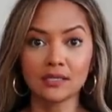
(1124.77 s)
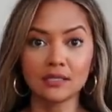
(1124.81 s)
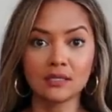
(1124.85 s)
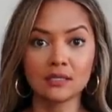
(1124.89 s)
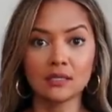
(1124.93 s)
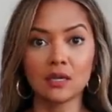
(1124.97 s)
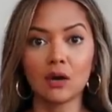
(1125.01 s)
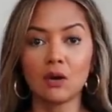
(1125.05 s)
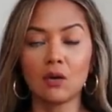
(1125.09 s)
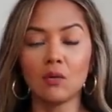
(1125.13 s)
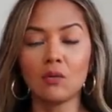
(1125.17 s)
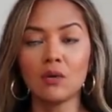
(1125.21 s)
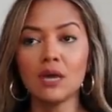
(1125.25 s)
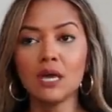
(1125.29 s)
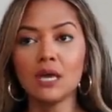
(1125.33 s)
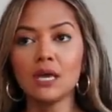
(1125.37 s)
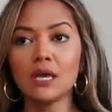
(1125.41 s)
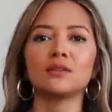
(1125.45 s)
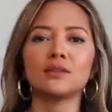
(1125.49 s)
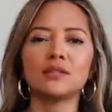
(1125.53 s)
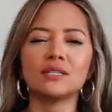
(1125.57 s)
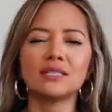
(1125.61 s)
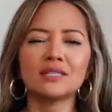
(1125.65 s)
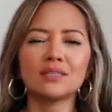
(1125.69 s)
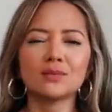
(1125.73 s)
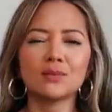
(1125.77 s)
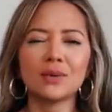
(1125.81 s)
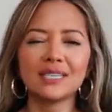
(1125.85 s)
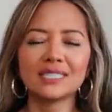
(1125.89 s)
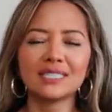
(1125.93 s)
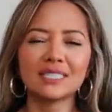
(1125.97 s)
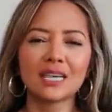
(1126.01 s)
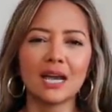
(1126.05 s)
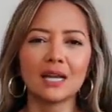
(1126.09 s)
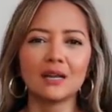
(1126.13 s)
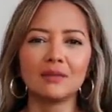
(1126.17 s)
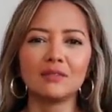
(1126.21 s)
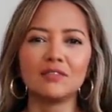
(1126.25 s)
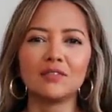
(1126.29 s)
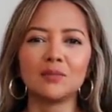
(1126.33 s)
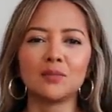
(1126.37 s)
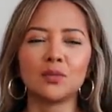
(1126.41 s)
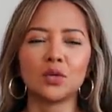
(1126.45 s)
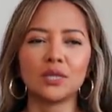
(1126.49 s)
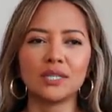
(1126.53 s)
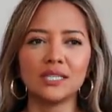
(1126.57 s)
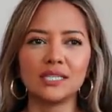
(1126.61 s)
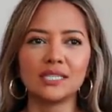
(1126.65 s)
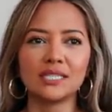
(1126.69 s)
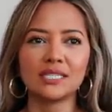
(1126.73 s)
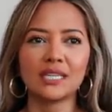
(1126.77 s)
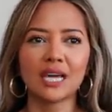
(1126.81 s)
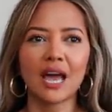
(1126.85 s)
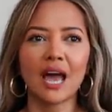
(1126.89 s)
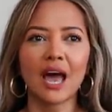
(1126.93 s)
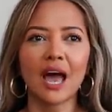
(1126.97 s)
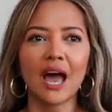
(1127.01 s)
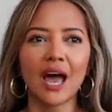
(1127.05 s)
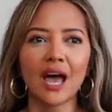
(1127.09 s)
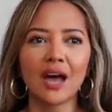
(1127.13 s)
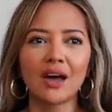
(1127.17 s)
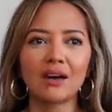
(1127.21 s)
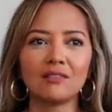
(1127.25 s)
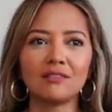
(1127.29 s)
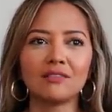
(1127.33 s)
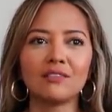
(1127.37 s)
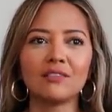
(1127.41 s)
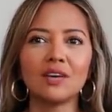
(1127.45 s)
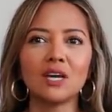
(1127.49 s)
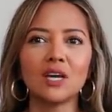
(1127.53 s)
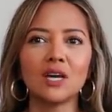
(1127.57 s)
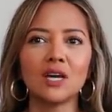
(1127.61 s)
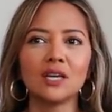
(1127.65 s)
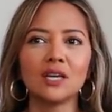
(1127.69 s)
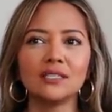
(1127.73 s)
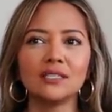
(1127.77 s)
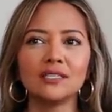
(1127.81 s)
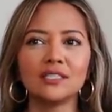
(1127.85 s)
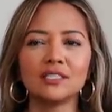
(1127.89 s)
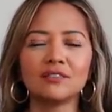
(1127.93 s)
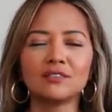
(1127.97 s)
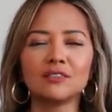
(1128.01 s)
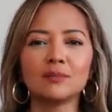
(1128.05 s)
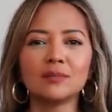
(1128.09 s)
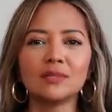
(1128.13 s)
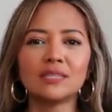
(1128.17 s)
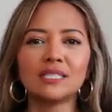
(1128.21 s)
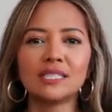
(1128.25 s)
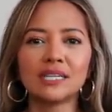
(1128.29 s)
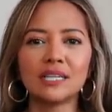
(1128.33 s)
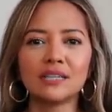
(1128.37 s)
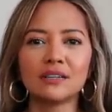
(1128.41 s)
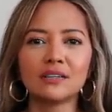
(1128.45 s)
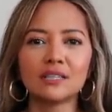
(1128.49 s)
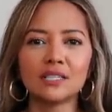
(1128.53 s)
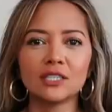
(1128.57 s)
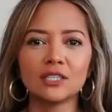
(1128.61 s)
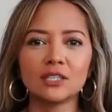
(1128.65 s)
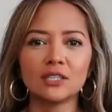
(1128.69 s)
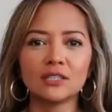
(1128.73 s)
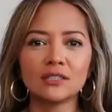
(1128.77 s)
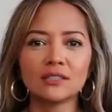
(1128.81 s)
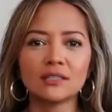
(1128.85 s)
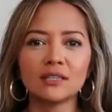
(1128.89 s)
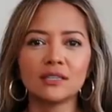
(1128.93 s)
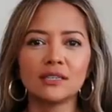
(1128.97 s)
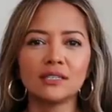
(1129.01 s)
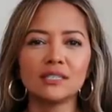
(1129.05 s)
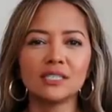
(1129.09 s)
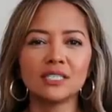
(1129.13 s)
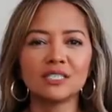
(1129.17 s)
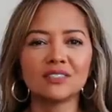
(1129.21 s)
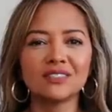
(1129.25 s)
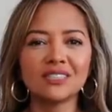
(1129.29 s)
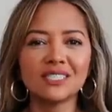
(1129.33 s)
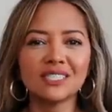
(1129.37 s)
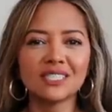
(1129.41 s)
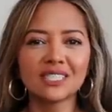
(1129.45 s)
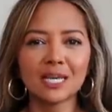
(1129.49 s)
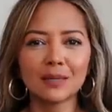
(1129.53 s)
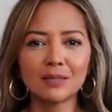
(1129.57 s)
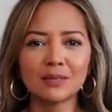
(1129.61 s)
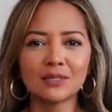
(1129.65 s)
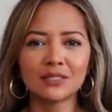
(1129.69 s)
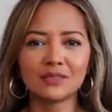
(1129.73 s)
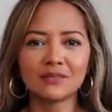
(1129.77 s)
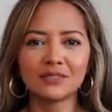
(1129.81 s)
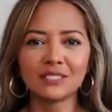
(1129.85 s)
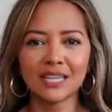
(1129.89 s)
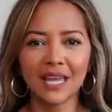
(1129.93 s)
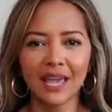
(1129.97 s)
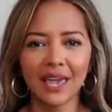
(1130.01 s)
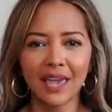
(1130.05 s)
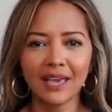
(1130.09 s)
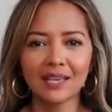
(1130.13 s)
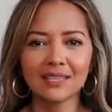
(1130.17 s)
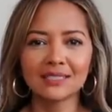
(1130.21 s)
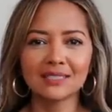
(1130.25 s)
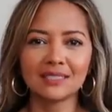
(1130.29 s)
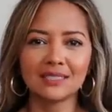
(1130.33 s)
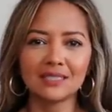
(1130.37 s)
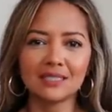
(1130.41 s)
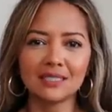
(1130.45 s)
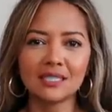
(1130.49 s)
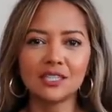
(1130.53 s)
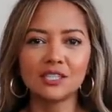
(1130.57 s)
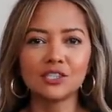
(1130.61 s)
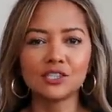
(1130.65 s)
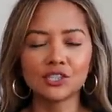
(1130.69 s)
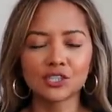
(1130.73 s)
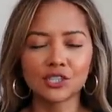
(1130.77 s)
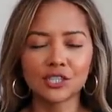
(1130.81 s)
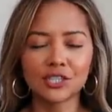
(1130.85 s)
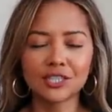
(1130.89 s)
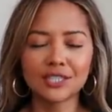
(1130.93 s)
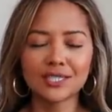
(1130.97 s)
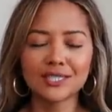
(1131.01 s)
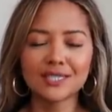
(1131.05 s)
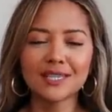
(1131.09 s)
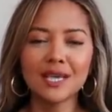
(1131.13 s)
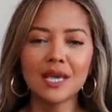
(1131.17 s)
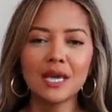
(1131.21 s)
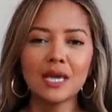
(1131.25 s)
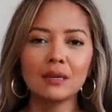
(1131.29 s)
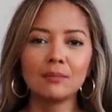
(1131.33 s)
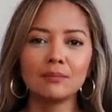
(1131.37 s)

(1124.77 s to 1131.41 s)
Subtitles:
So this is why it's kind of important to have different materials, different types of tanks and t-shirts,